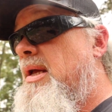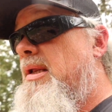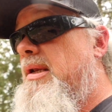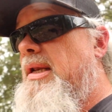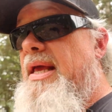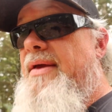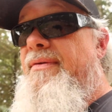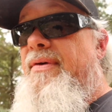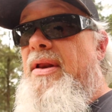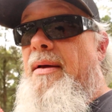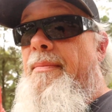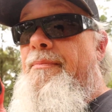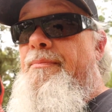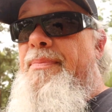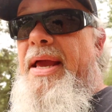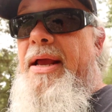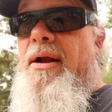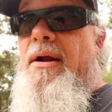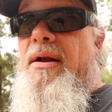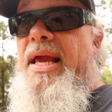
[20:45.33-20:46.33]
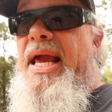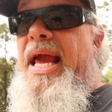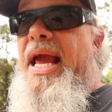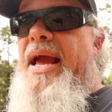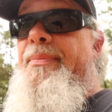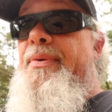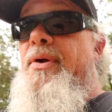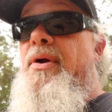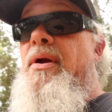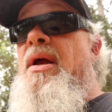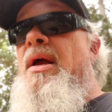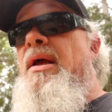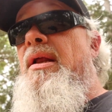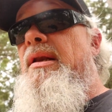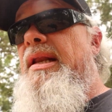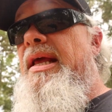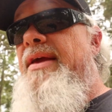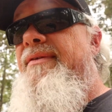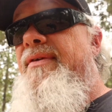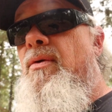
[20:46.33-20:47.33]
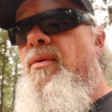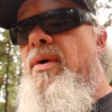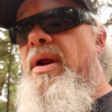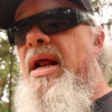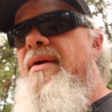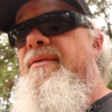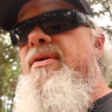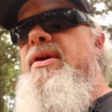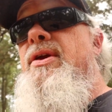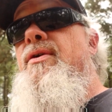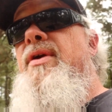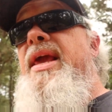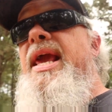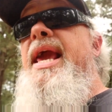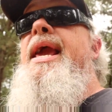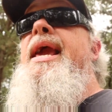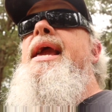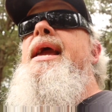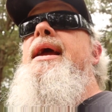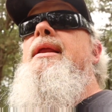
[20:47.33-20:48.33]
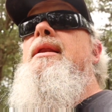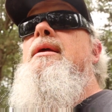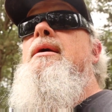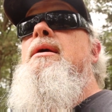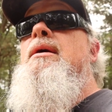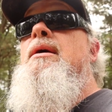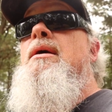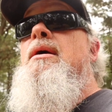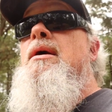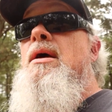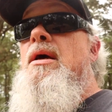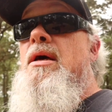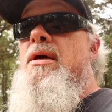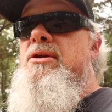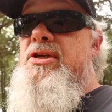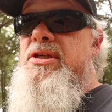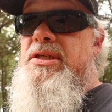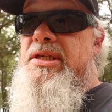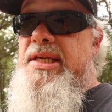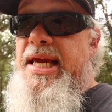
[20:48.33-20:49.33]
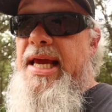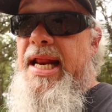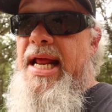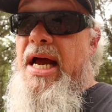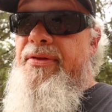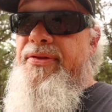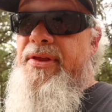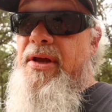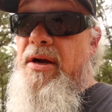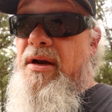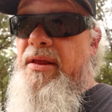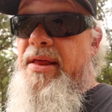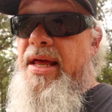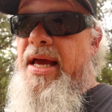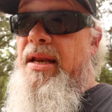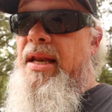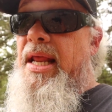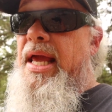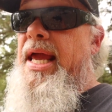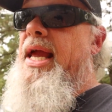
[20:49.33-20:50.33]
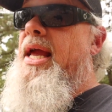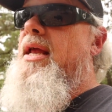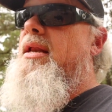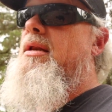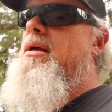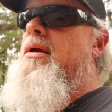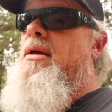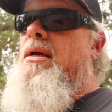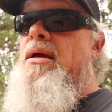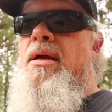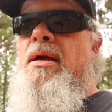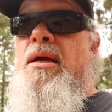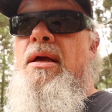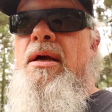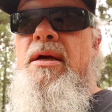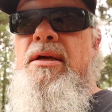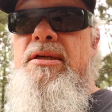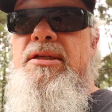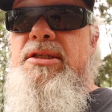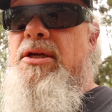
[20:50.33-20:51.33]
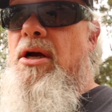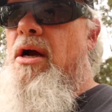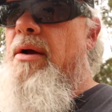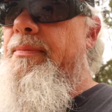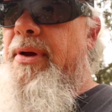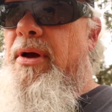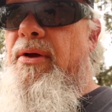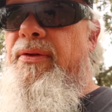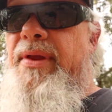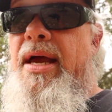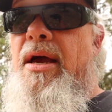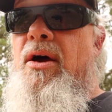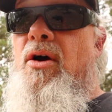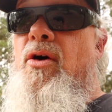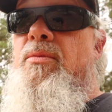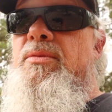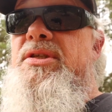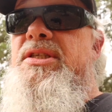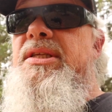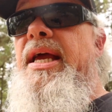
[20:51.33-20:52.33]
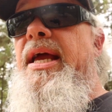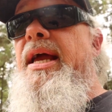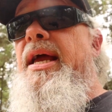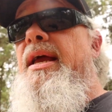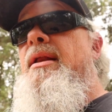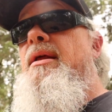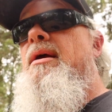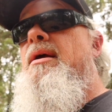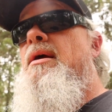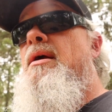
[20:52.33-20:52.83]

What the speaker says: Live in a bigger camper. Live in whatever you can. Just get out there to that land. Start building that homestead.